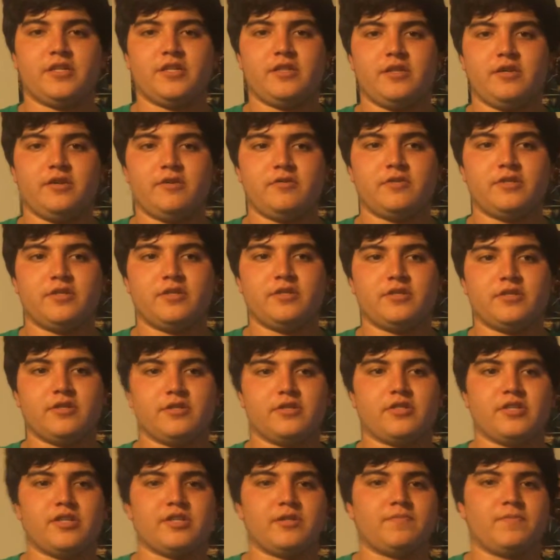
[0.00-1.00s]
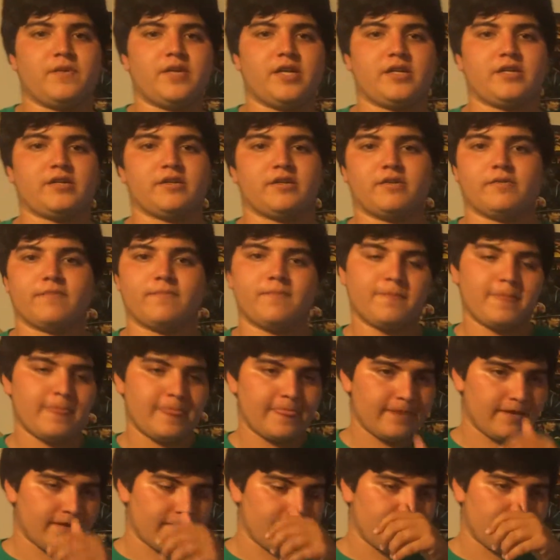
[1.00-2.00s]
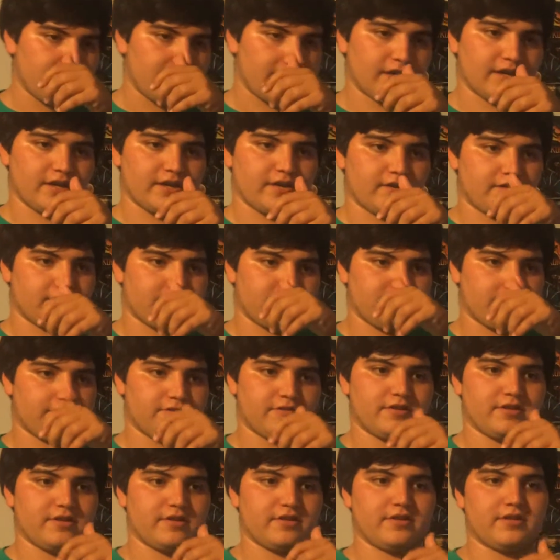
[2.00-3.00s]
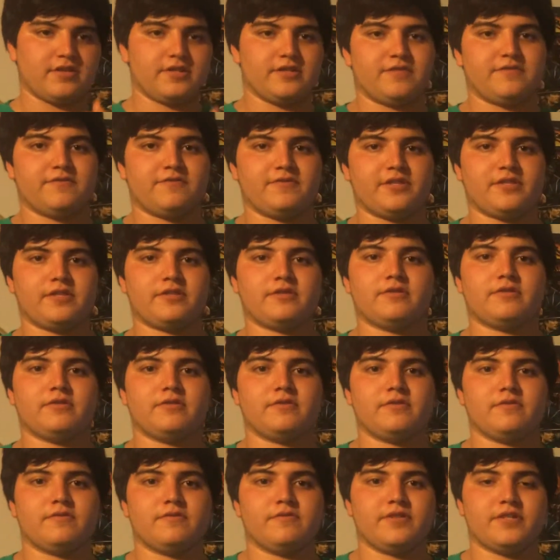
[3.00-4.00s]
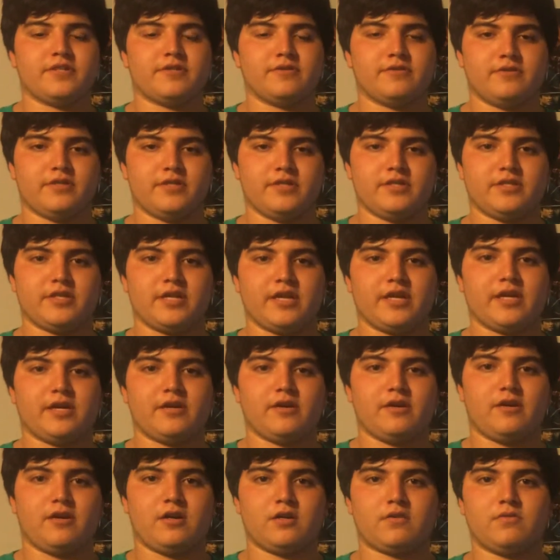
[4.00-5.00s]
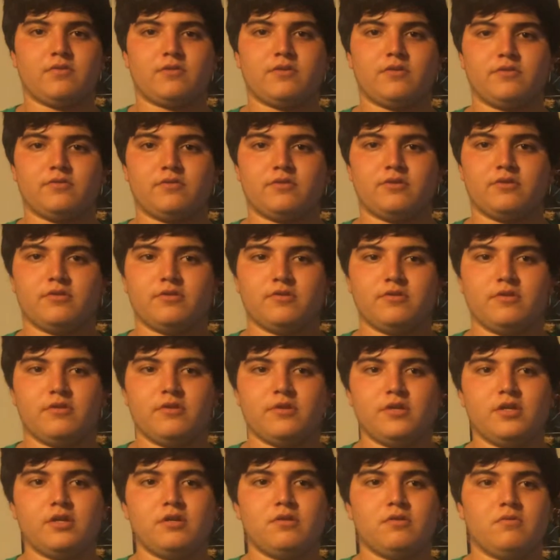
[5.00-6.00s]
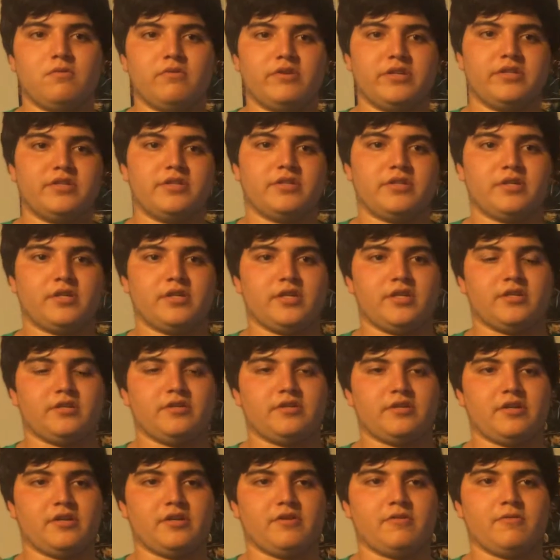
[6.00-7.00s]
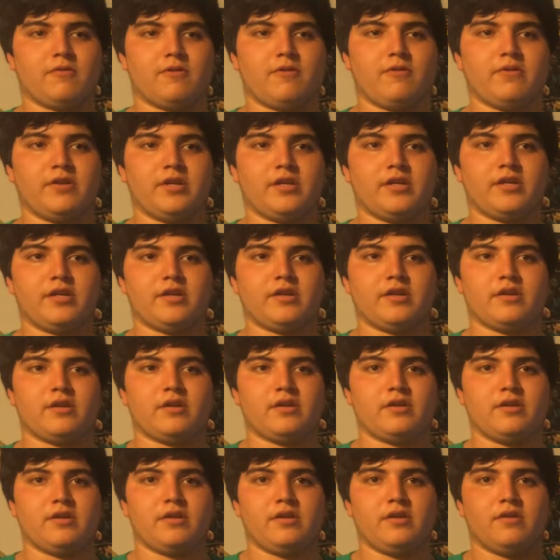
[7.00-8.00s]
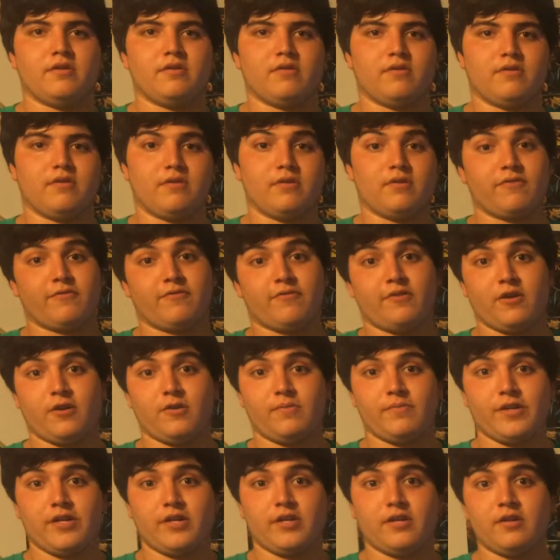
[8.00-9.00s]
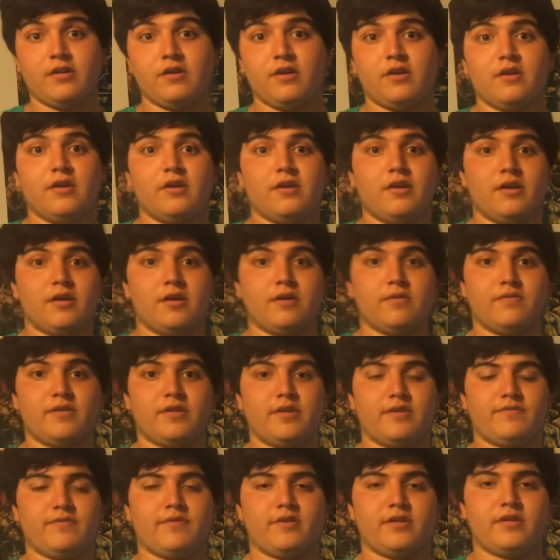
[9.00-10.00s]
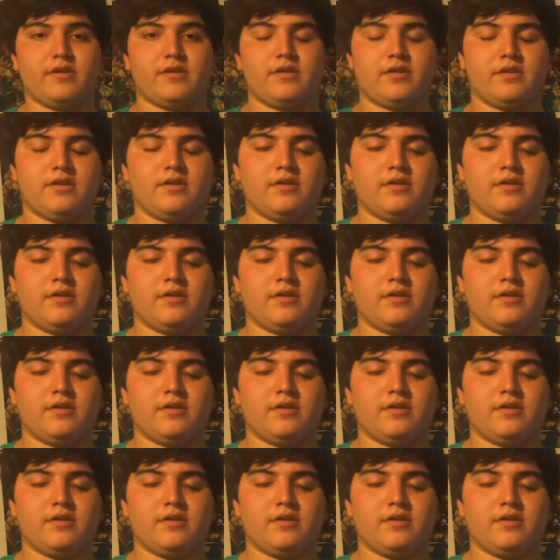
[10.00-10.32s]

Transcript: in the ocean, such as plankton. And also there is fisheries and aquaculture, which is the growing or farming of different